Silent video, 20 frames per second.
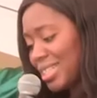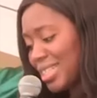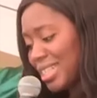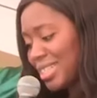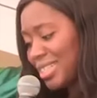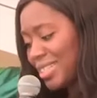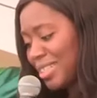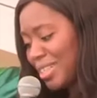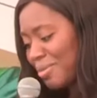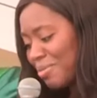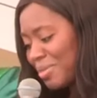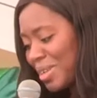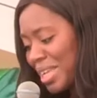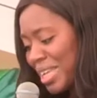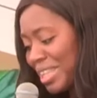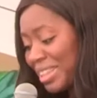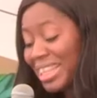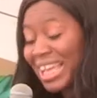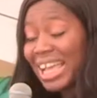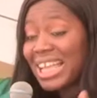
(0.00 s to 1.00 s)
system
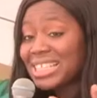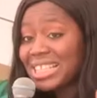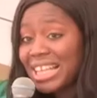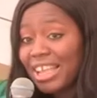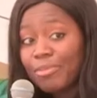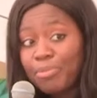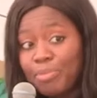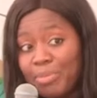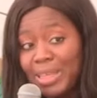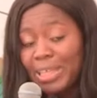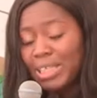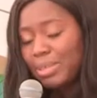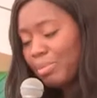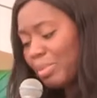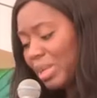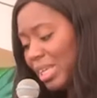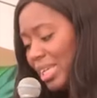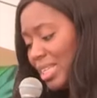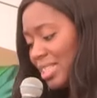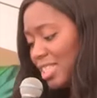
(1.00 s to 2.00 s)
that has left
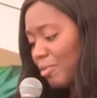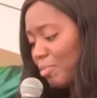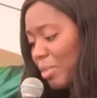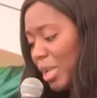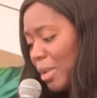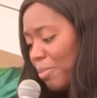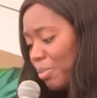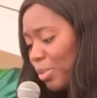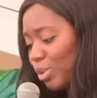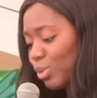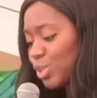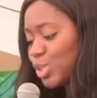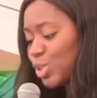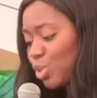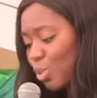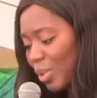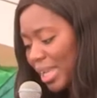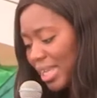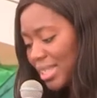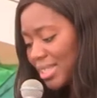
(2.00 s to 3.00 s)
millions of people
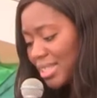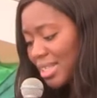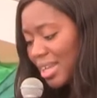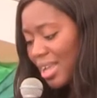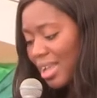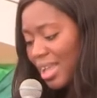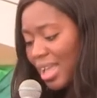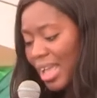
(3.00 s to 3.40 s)
squeezed